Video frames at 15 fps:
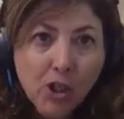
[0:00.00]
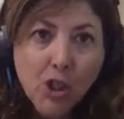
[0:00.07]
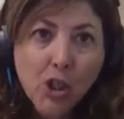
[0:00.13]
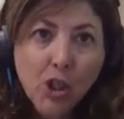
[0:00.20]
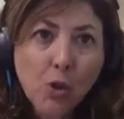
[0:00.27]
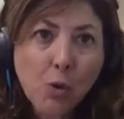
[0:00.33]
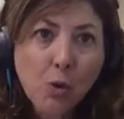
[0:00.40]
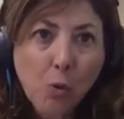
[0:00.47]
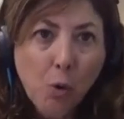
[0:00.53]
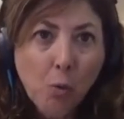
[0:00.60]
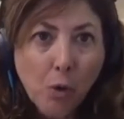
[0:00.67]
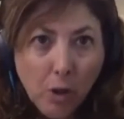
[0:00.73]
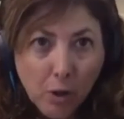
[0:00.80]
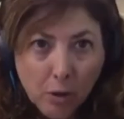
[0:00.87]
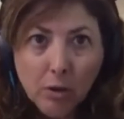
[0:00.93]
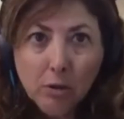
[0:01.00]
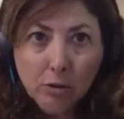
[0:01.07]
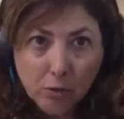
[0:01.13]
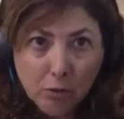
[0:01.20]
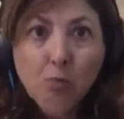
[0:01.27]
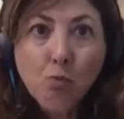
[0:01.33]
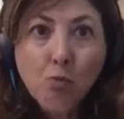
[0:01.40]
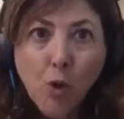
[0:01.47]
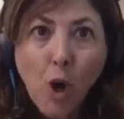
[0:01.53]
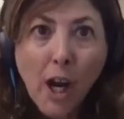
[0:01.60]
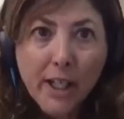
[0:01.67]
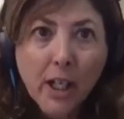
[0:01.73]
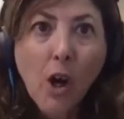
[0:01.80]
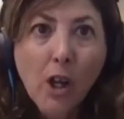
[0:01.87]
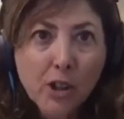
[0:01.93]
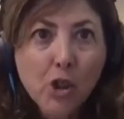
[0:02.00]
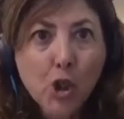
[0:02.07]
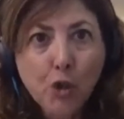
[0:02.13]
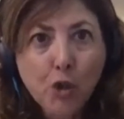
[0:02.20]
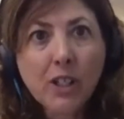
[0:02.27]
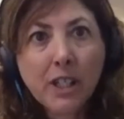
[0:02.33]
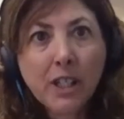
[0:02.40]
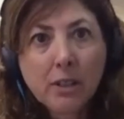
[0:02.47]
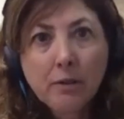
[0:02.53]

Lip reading: to riding on the street?